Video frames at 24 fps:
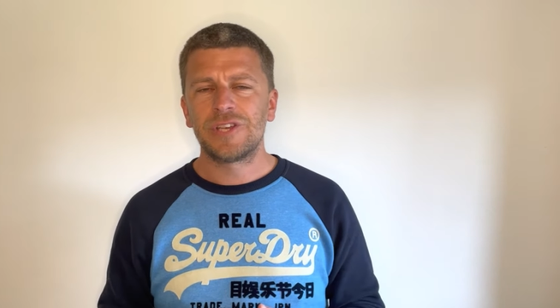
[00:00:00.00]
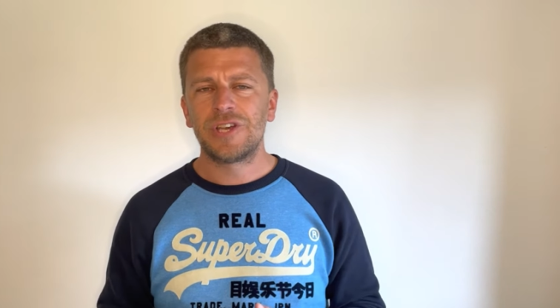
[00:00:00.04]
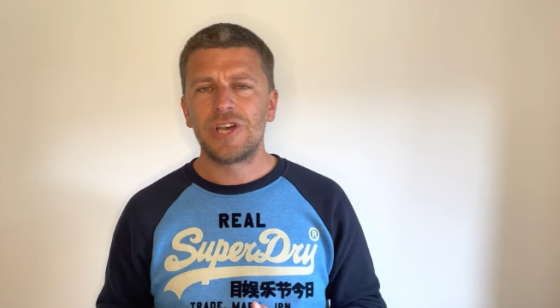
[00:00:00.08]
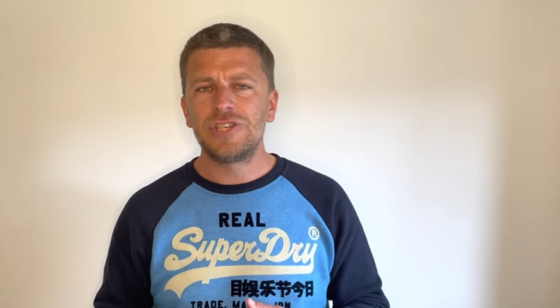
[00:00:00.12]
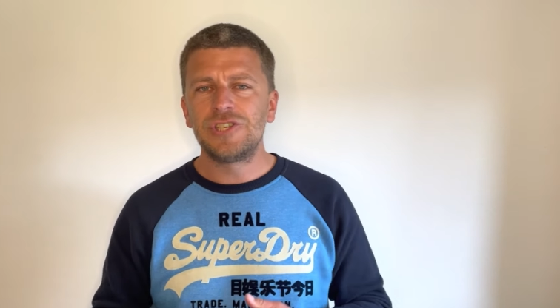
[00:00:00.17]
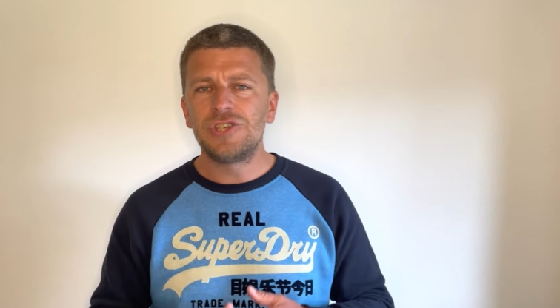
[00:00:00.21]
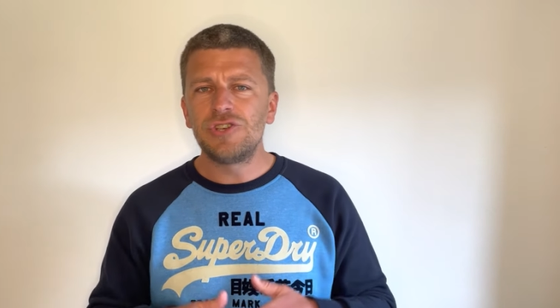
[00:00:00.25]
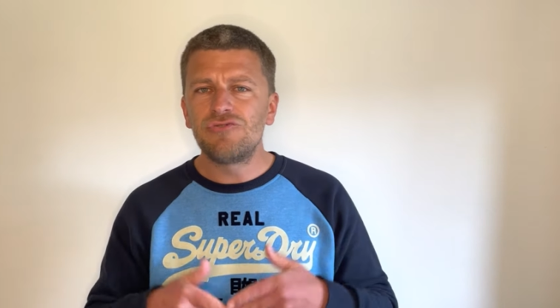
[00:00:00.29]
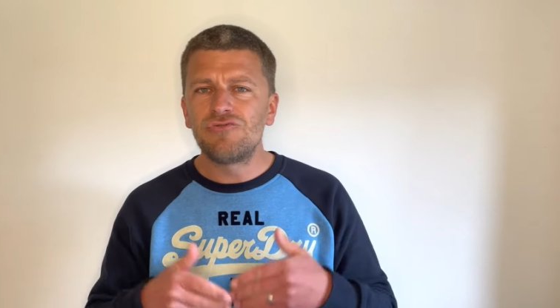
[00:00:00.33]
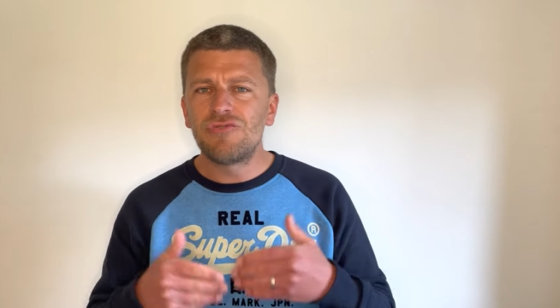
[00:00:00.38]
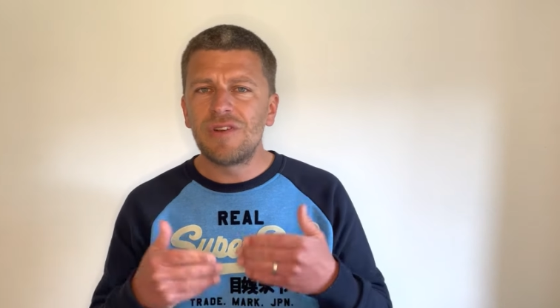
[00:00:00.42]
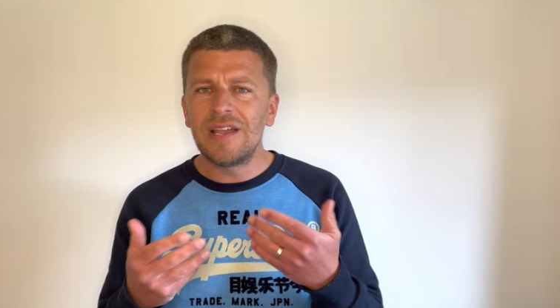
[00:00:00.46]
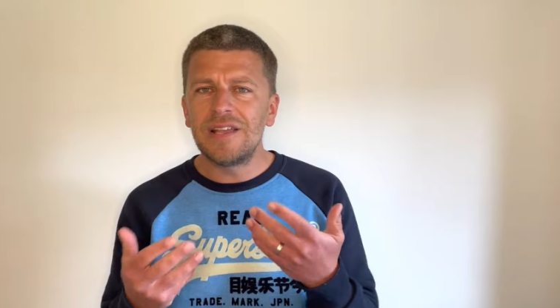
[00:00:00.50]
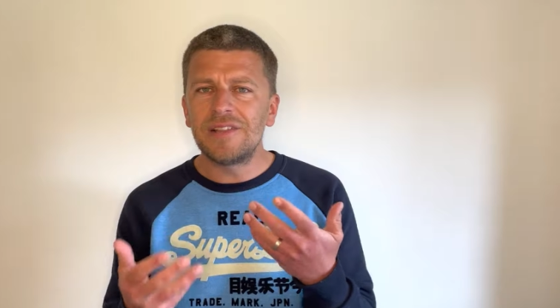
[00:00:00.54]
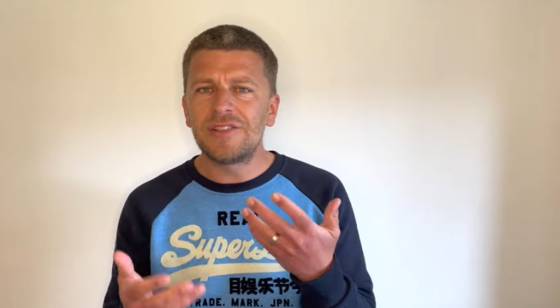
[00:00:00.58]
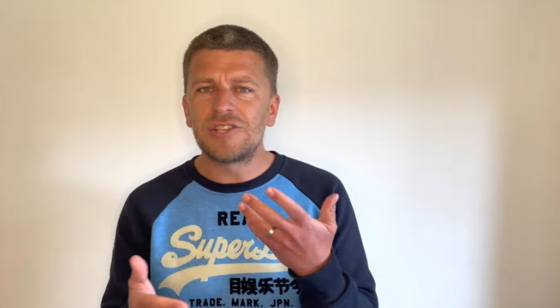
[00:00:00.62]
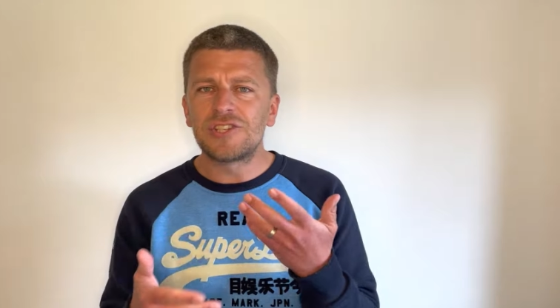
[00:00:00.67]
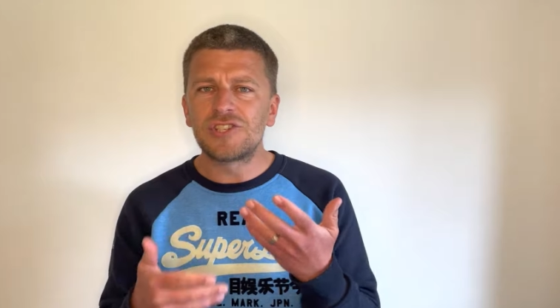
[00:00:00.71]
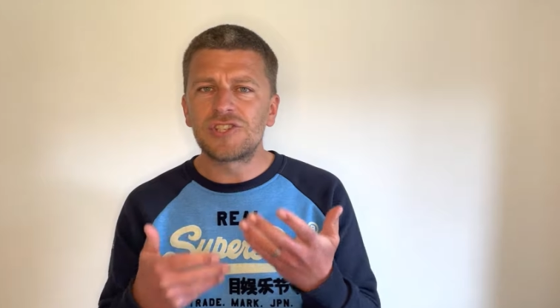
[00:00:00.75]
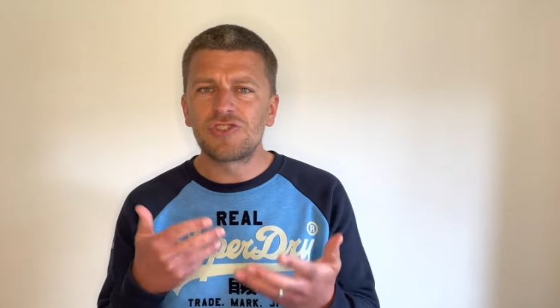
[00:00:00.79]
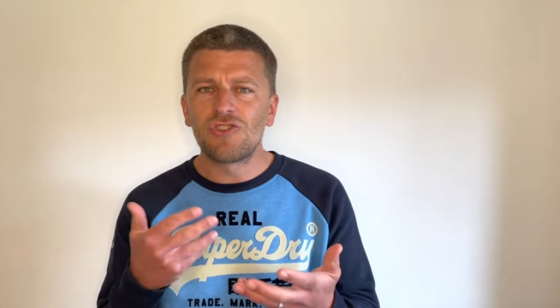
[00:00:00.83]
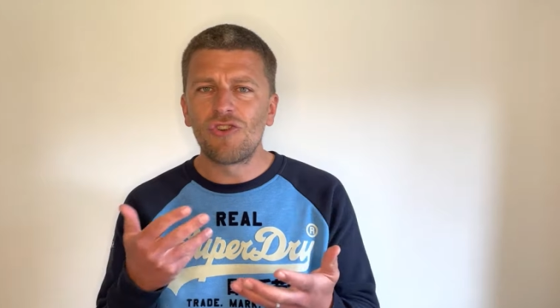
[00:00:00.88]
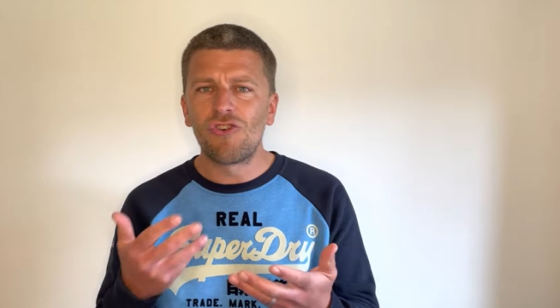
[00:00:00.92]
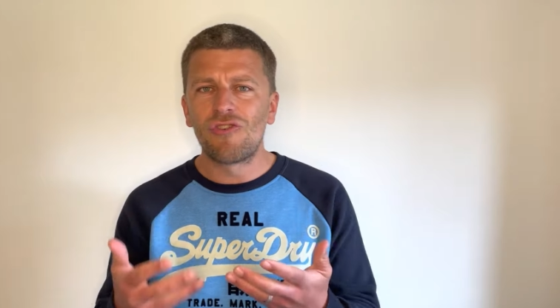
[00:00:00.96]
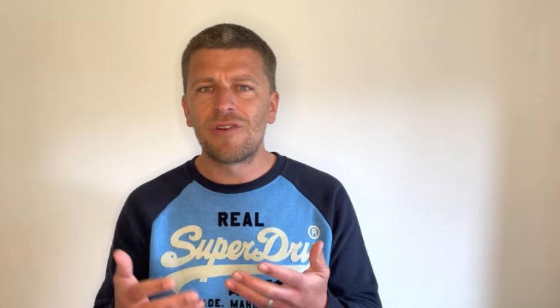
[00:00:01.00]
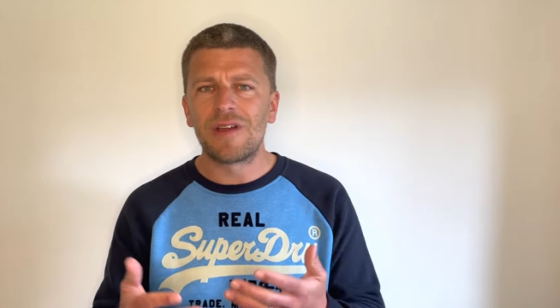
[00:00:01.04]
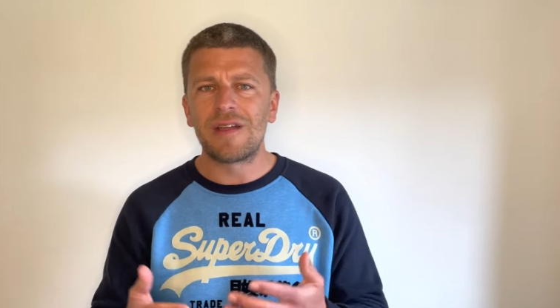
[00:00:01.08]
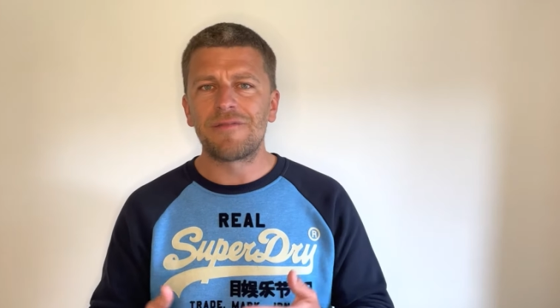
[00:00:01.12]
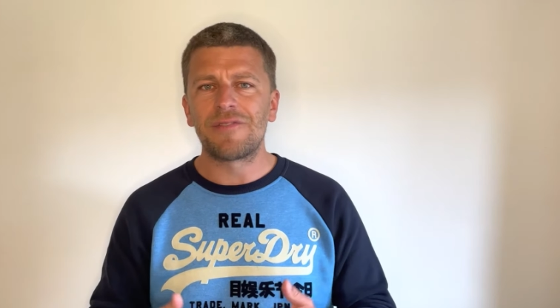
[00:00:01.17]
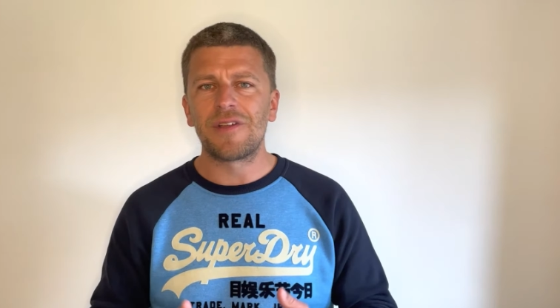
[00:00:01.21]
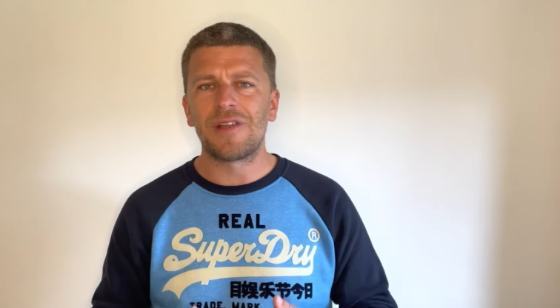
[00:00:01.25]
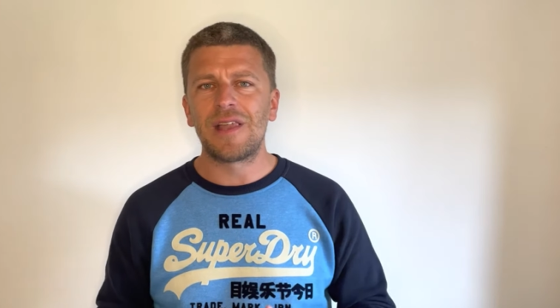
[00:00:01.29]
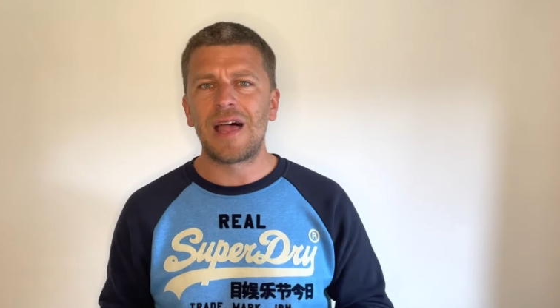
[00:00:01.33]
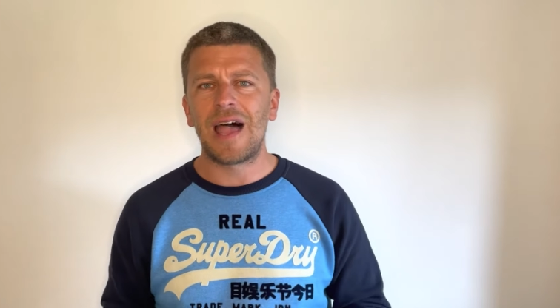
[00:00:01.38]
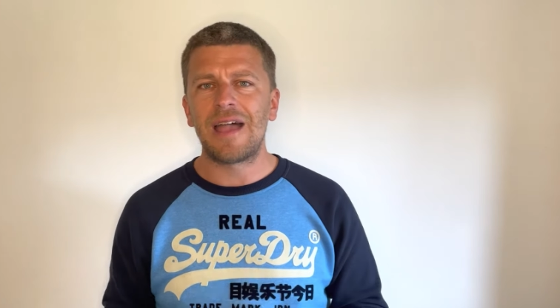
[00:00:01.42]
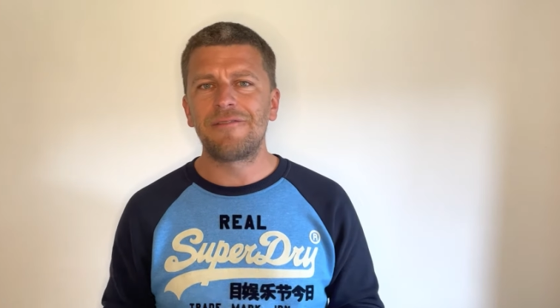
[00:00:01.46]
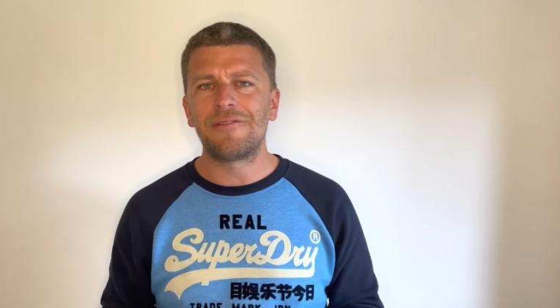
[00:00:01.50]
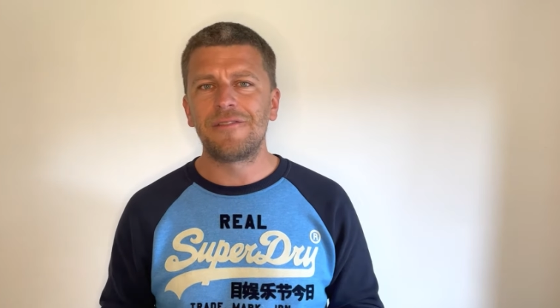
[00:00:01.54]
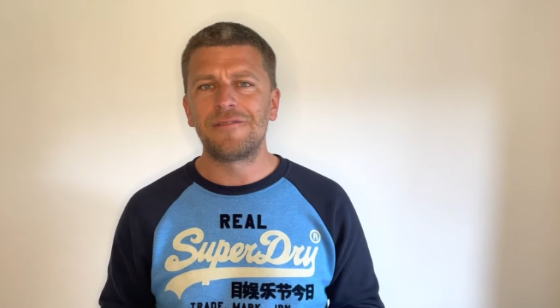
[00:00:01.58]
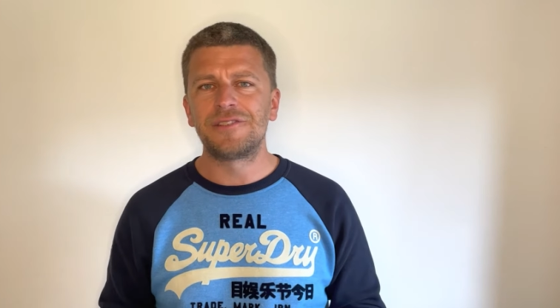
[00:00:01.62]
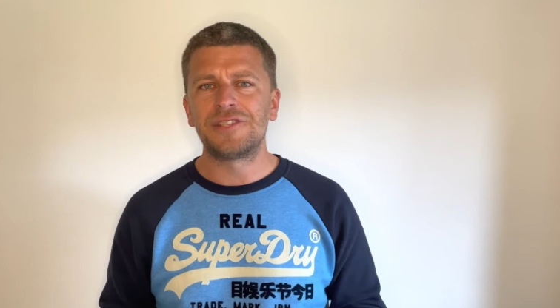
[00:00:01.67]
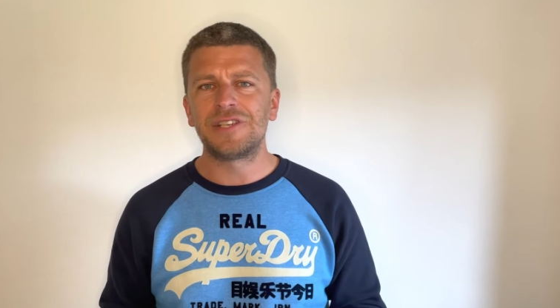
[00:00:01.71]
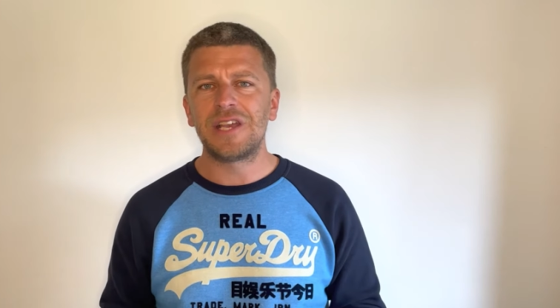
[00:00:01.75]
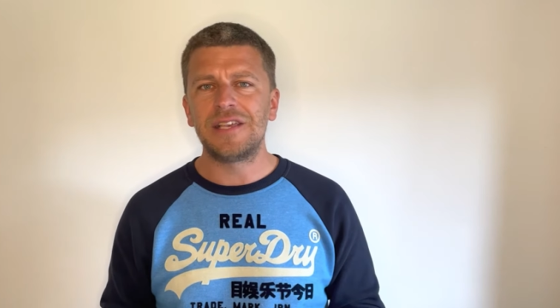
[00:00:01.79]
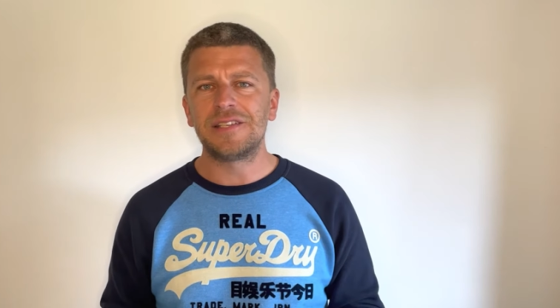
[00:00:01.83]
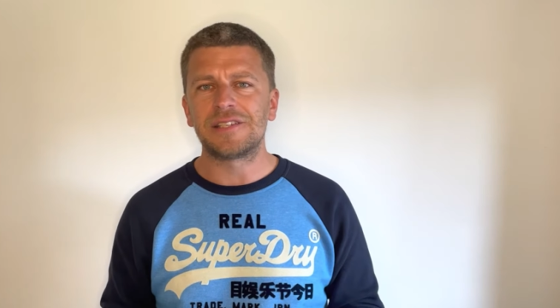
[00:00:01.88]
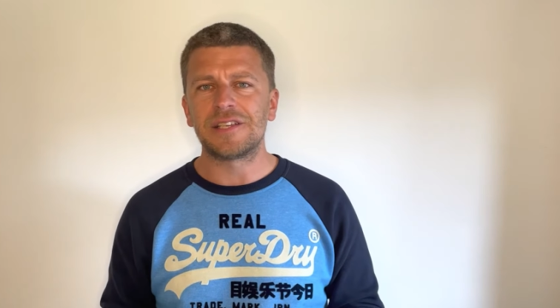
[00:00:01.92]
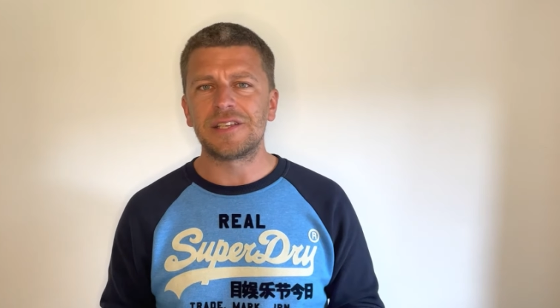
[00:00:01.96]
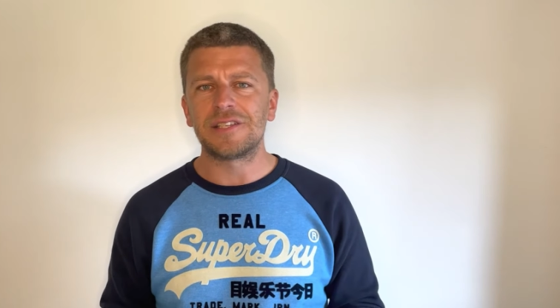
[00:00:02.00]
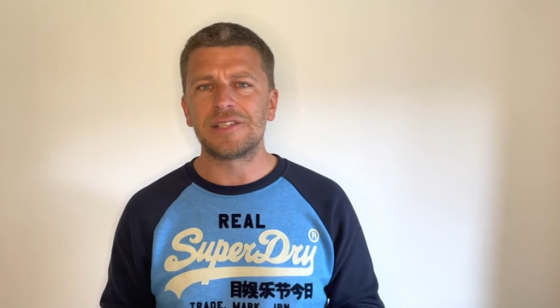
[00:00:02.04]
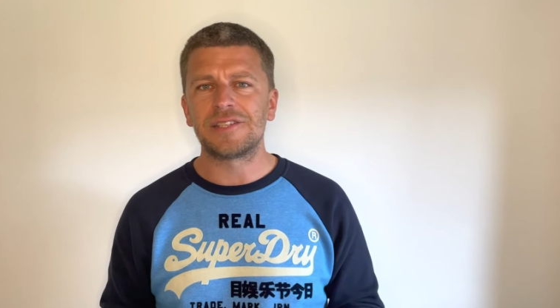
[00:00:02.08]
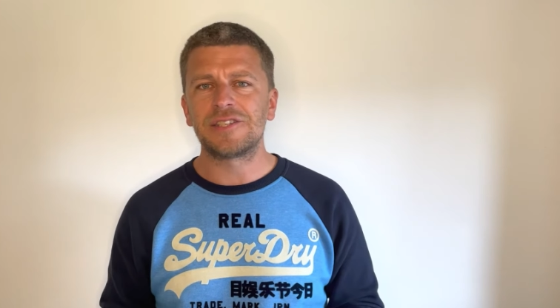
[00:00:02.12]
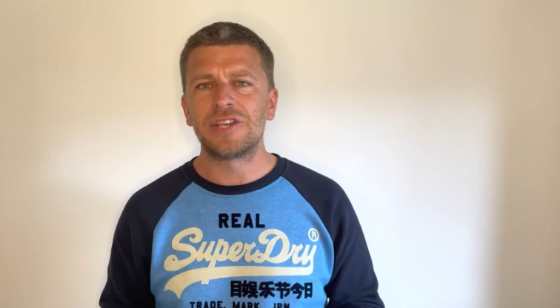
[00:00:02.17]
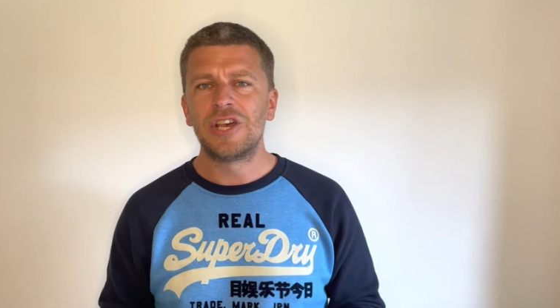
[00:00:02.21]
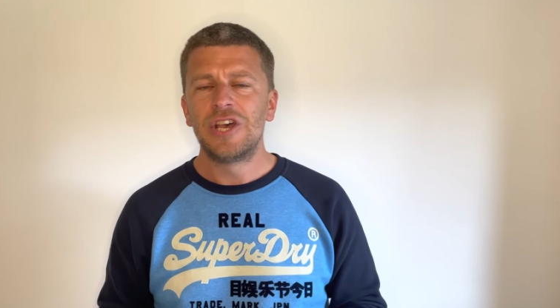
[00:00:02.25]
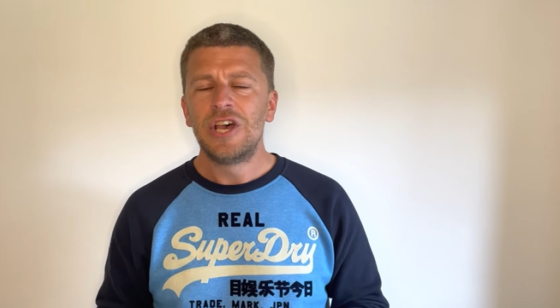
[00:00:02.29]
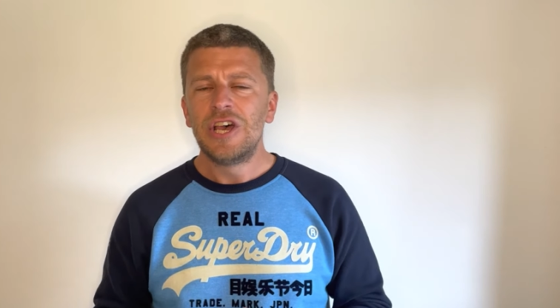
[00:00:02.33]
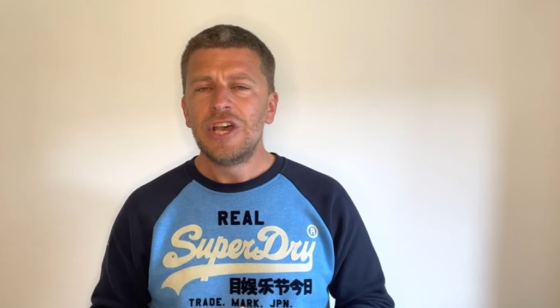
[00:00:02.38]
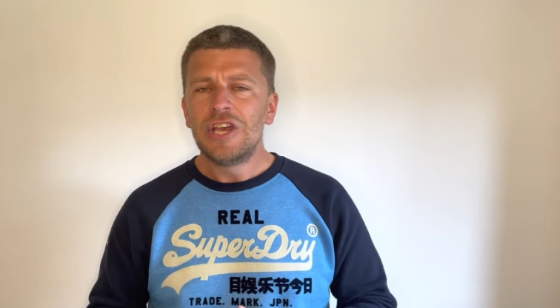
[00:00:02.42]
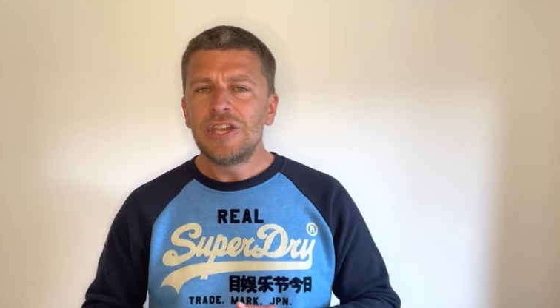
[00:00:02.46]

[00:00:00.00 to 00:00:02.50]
As you read the story of the life of Jesus,